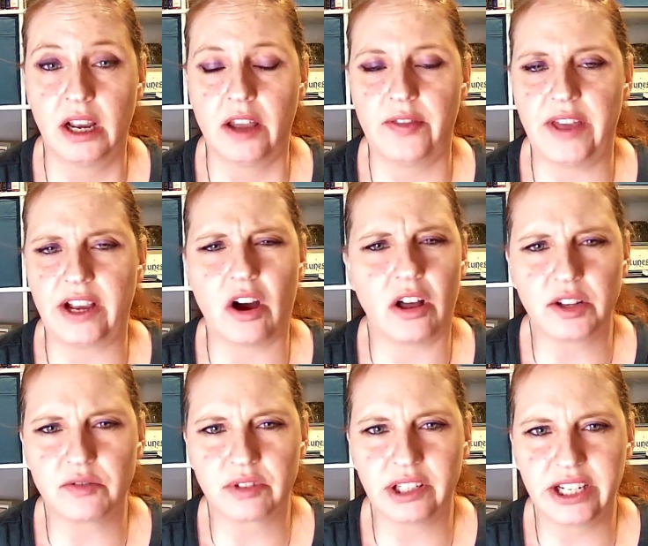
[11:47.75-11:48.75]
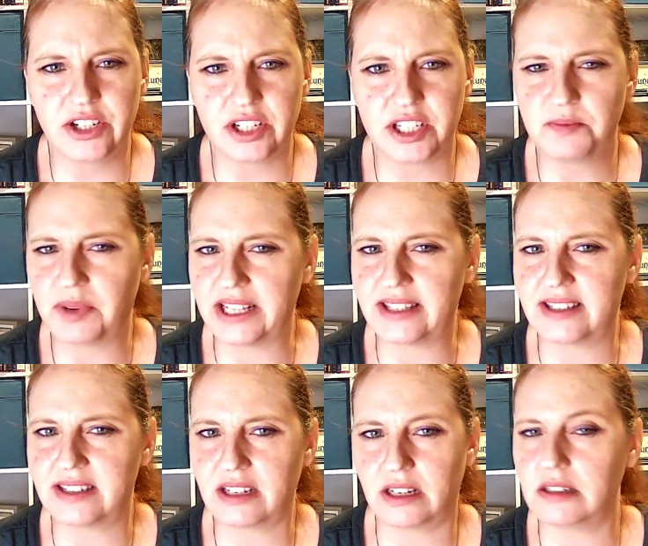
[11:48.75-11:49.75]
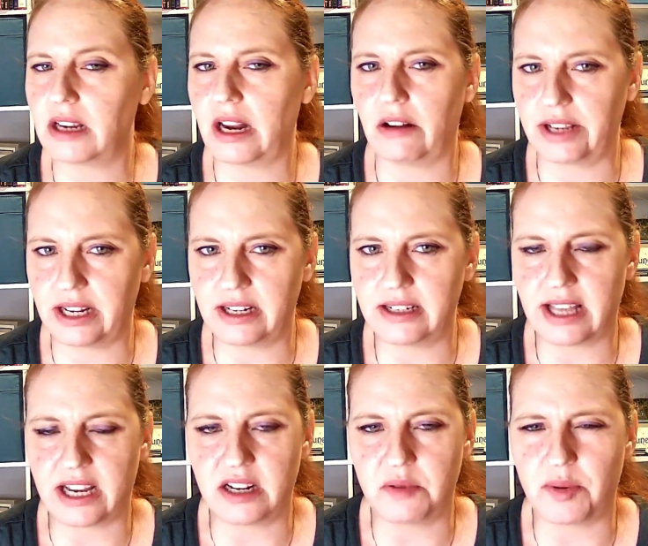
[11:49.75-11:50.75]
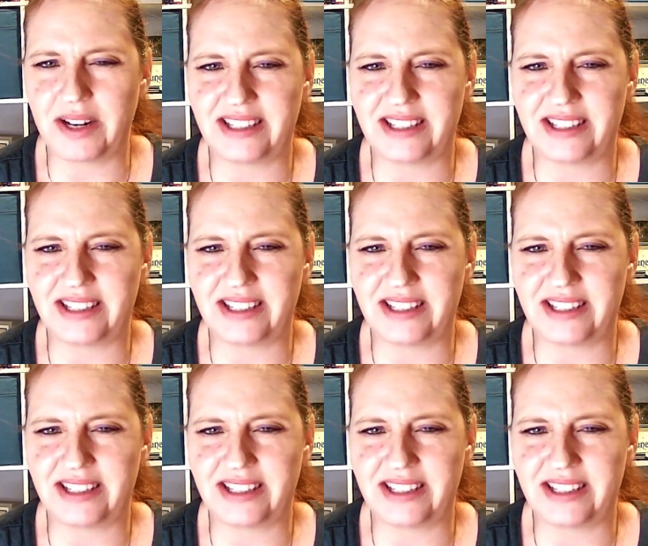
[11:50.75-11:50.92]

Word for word: they call it religious, but it's and I'll get into that in a moment.